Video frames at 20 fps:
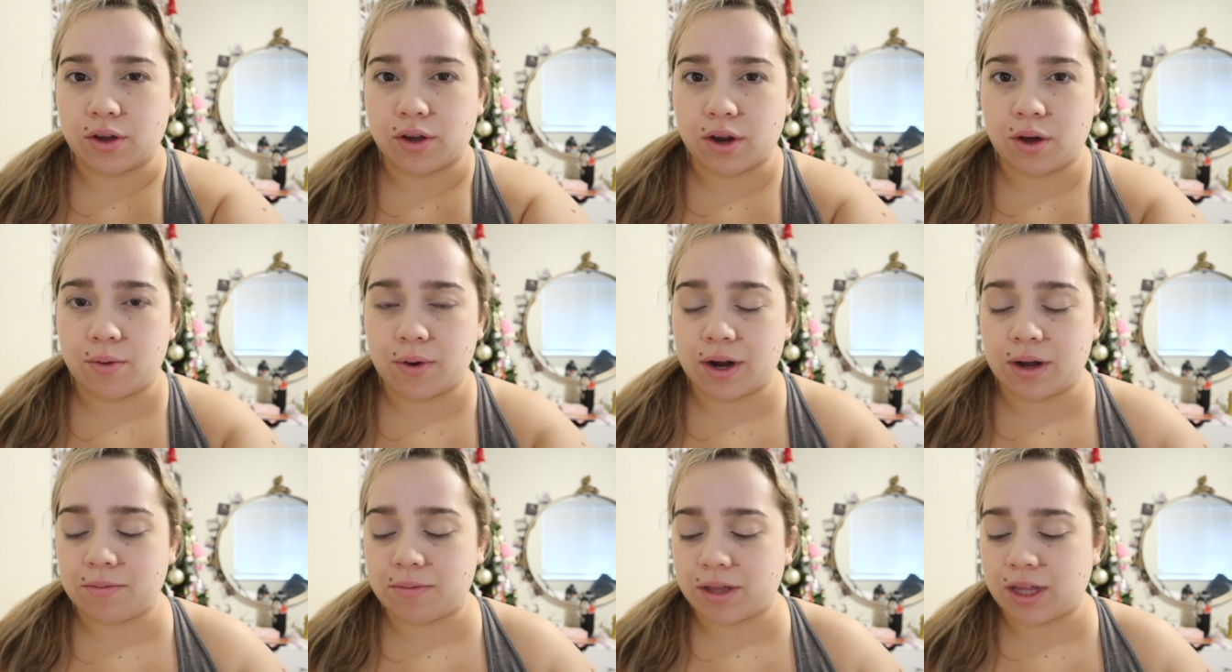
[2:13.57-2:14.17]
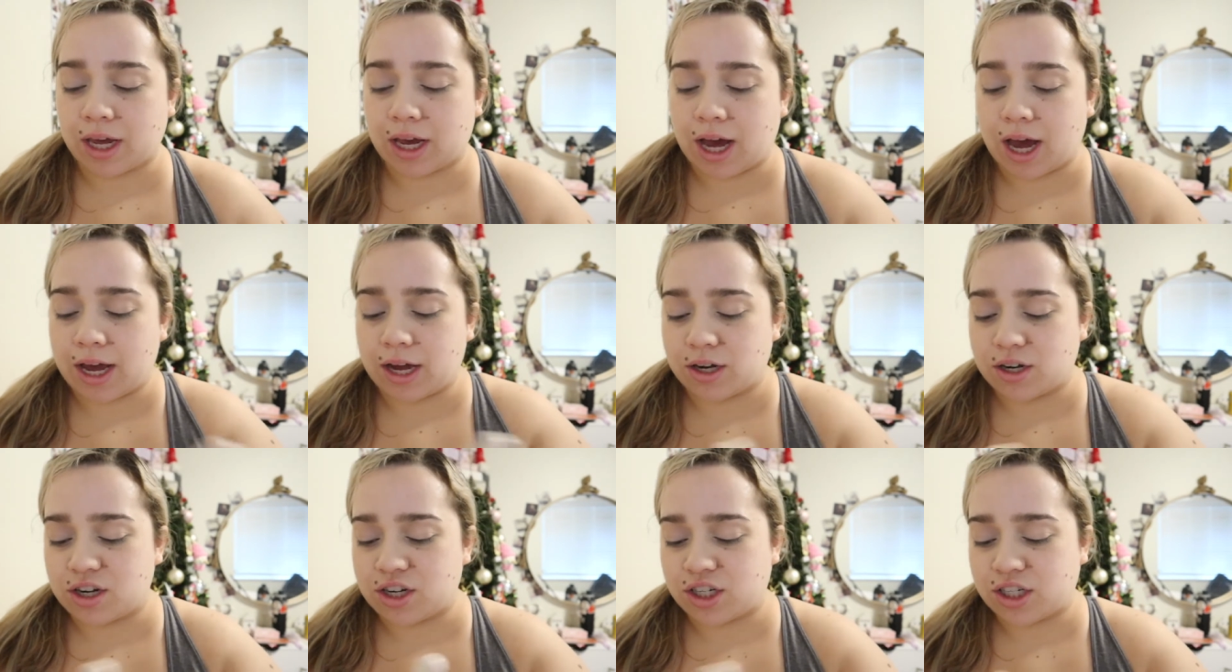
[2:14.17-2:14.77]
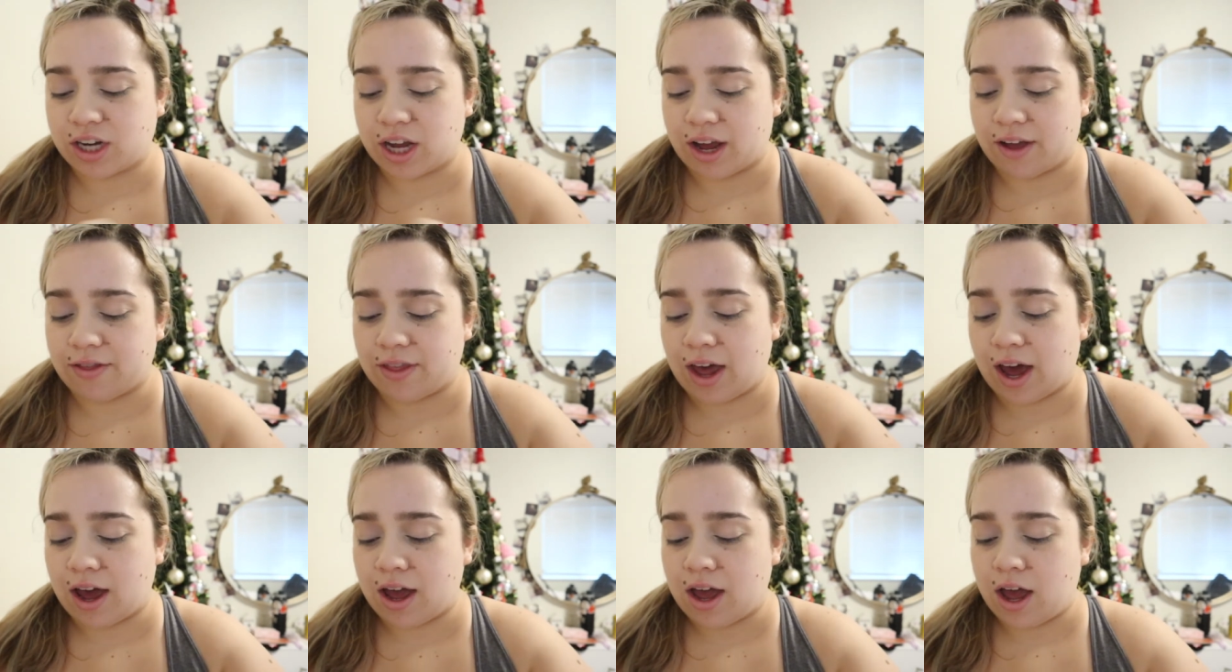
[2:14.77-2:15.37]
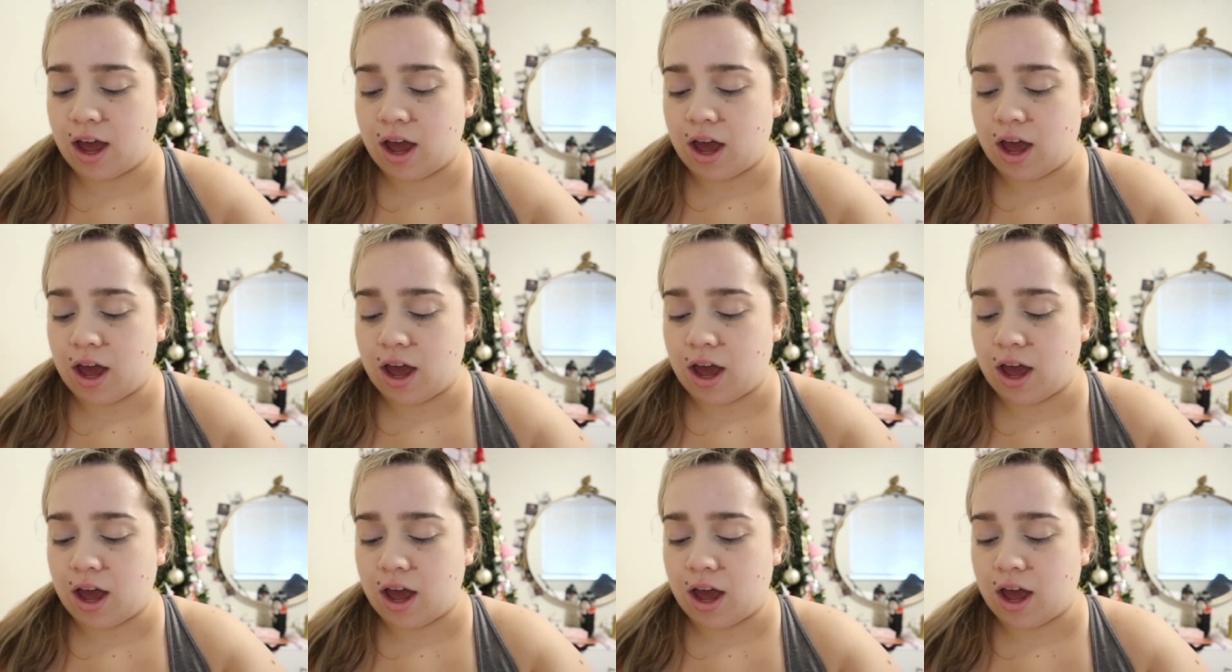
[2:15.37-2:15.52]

You know what I mean? Like I understand that.